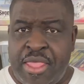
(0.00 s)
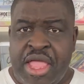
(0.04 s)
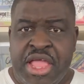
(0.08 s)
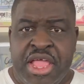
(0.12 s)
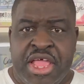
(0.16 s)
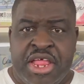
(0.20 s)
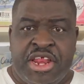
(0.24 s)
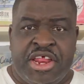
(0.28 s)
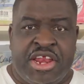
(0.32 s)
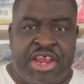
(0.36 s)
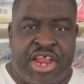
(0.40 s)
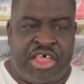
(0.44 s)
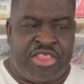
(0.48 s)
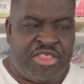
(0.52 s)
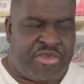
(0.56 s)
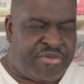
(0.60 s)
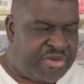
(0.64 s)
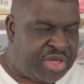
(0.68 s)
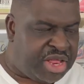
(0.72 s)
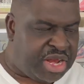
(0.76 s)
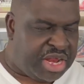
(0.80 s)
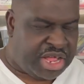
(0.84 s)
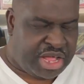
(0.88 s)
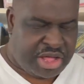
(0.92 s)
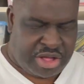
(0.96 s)
In another
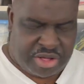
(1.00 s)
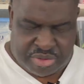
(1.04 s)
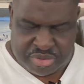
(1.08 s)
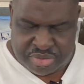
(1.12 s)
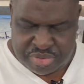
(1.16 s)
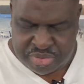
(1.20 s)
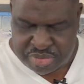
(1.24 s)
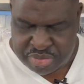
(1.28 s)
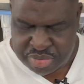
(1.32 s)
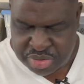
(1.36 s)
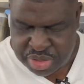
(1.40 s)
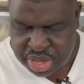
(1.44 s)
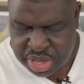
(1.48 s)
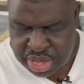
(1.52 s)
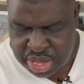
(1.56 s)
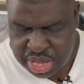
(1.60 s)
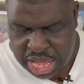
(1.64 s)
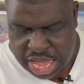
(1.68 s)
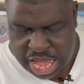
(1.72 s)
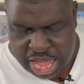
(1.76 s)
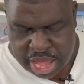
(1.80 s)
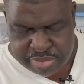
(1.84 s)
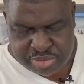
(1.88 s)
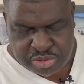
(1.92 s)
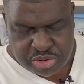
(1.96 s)
video,
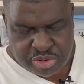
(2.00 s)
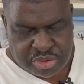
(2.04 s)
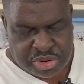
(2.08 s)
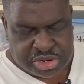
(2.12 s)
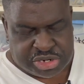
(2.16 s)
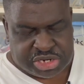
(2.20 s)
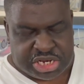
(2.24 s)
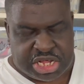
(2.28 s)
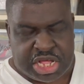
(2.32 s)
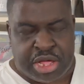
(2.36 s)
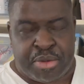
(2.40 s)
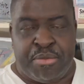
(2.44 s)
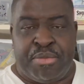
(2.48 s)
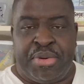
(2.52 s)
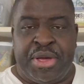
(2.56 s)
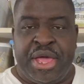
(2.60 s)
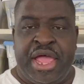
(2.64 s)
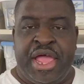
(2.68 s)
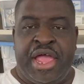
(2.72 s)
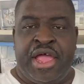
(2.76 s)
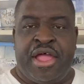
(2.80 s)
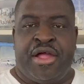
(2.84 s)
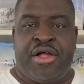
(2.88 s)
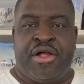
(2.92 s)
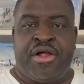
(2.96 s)
I'm going to
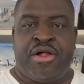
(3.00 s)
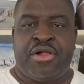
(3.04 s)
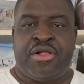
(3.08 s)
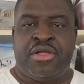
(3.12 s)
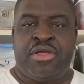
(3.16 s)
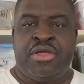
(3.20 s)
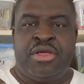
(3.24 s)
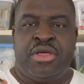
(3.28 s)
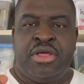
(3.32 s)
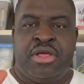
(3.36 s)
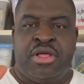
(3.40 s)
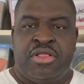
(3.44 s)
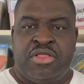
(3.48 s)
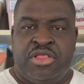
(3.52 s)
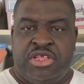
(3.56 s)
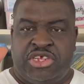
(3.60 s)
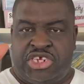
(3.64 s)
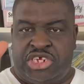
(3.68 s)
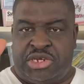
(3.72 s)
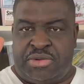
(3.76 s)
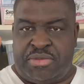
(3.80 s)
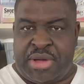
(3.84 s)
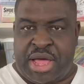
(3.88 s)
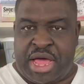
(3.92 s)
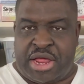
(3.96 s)
compare the
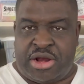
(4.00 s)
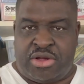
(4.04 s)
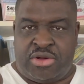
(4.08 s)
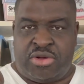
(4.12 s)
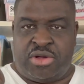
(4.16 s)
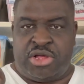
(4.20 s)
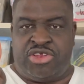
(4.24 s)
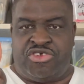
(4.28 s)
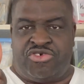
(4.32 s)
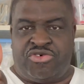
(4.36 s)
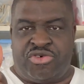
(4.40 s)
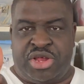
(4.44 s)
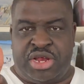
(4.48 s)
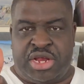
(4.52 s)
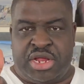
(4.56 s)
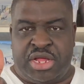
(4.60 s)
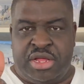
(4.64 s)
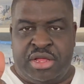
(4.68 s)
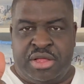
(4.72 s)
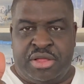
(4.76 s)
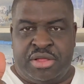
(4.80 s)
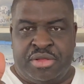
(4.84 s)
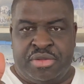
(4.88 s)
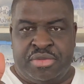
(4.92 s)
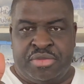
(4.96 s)
Shimano Adrena,
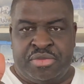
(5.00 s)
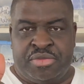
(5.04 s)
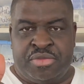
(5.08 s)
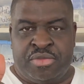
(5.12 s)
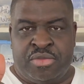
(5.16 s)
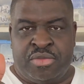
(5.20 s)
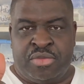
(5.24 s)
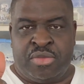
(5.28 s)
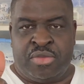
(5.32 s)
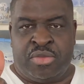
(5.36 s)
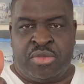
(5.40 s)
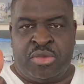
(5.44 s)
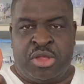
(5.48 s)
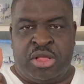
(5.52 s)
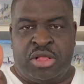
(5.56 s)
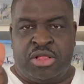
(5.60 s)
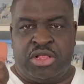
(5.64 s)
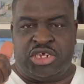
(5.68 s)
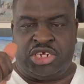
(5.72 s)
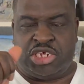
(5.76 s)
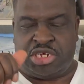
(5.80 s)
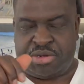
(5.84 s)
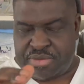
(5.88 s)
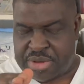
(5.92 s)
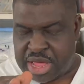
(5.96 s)
the
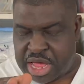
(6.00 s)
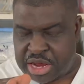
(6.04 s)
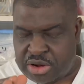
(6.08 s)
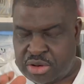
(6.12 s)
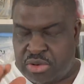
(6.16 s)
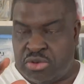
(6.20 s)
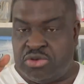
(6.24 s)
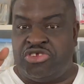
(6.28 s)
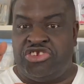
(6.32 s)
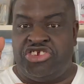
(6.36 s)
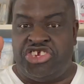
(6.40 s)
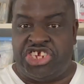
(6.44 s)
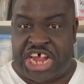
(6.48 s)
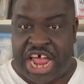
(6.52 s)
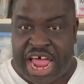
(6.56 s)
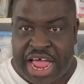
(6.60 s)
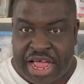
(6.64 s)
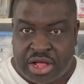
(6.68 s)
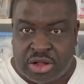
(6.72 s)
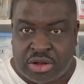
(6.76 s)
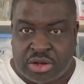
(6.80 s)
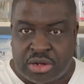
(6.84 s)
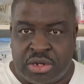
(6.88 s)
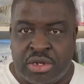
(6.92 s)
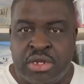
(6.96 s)
Shimano
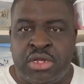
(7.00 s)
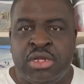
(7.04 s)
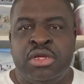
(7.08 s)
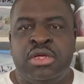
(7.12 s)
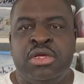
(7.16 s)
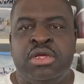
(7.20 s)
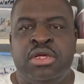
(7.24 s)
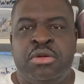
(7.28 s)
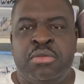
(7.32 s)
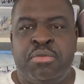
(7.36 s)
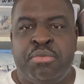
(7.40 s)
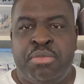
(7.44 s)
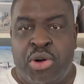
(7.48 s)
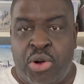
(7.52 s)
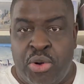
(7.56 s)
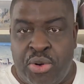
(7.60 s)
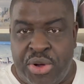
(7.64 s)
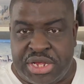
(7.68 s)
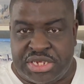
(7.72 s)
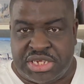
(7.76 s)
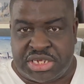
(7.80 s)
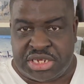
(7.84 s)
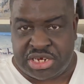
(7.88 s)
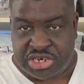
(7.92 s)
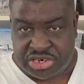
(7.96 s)
Jackal
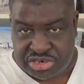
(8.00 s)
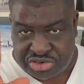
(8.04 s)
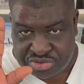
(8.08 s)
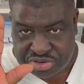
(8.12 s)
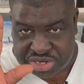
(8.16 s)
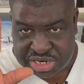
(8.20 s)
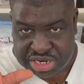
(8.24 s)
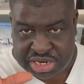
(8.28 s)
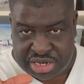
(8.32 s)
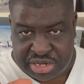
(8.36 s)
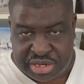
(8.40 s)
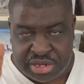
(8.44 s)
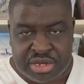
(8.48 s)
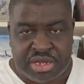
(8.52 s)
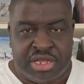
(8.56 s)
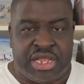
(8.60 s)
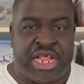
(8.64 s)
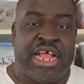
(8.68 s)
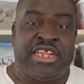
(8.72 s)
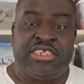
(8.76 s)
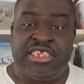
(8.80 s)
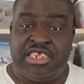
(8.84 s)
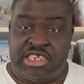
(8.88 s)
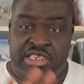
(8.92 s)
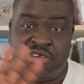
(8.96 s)
Poison Adrena,
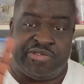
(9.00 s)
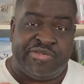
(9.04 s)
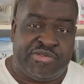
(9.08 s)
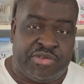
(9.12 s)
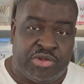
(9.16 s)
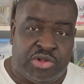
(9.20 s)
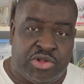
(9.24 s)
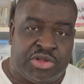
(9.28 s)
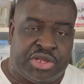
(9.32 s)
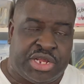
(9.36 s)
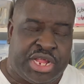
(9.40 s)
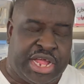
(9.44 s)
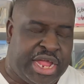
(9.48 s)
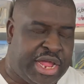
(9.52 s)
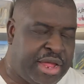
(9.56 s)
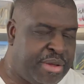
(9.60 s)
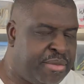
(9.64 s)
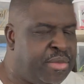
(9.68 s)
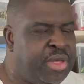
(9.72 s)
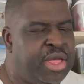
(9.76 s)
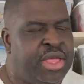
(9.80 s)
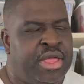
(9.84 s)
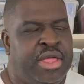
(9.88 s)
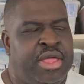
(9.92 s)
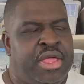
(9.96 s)
that's its full name,
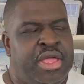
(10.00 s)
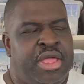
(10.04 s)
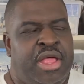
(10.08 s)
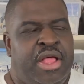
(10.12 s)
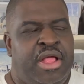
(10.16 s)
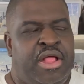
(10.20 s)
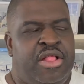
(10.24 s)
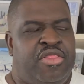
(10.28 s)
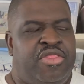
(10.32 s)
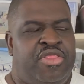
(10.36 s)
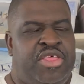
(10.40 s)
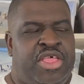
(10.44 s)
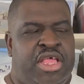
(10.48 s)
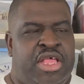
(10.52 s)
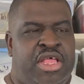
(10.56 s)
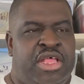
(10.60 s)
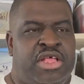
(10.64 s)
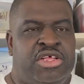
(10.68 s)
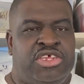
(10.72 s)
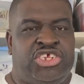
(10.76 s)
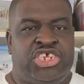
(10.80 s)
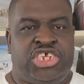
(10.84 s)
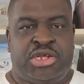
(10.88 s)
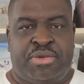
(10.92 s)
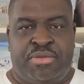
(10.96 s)
the
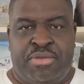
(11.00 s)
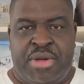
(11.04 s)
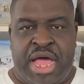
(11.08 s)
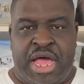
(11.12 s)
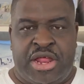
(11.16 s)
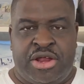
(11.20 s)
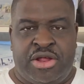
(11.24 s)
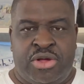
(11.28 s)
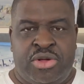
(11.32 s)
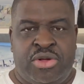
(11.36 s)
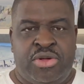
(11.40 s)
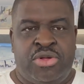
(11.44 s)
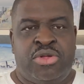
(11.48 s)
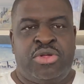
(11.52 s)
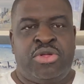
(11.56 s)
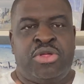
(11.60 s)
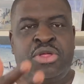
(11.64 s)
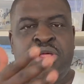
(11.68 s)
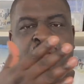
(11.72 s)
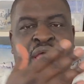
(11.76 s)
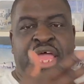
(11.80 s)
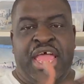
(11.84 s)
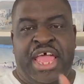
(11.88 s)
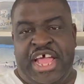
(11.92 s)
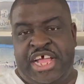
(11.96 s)
Shimano
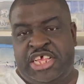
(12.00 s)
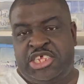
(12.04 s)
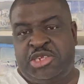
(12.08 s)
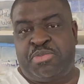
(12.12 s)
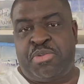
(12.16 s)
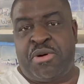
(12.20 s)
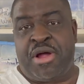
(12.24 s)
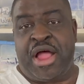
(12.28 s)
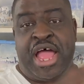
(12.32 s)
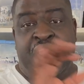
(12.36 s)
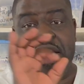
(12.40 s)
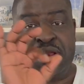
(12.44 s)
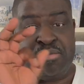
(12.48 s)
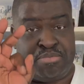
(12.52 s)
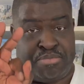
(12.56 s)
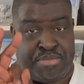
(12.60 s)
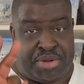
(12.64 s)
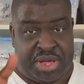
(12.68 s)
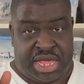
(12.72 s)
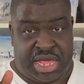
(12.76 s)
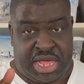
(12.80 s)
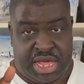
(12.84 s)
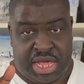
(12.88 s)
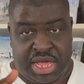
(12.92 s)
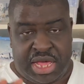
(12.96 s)
Expride
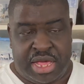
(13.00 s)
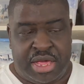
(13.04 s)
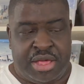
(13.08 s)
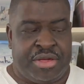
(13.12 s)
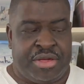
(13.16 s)
B,